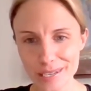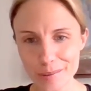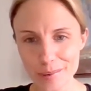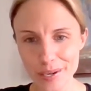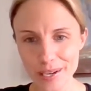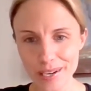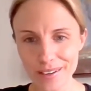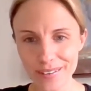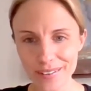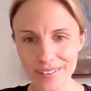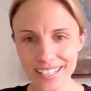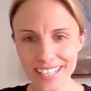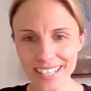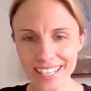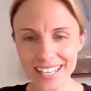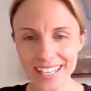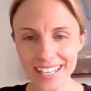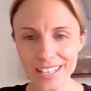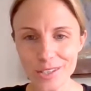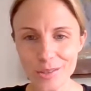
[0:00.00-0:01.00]
about
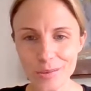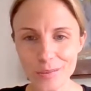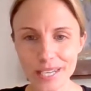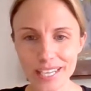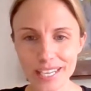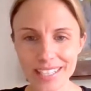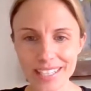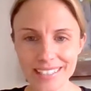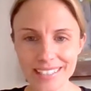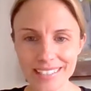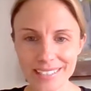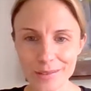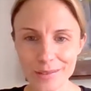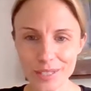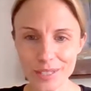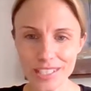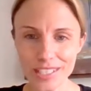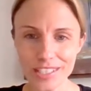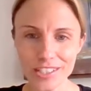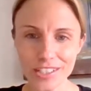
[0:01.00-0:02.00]
the ways in
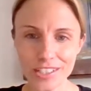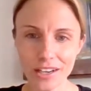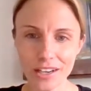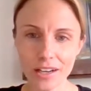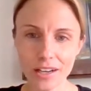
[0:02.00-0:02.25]
which